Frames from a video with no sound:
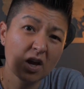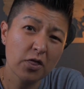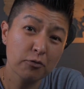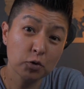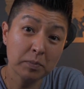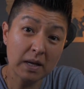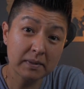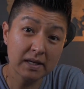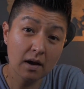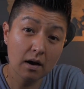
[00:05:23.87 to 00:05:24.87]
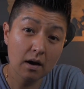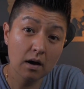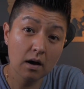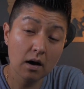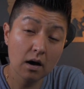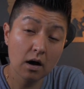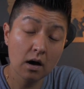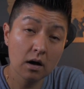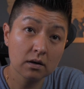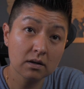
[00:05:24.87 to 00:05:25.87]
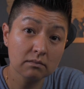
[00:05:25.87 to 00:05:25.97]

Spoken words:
through maybe a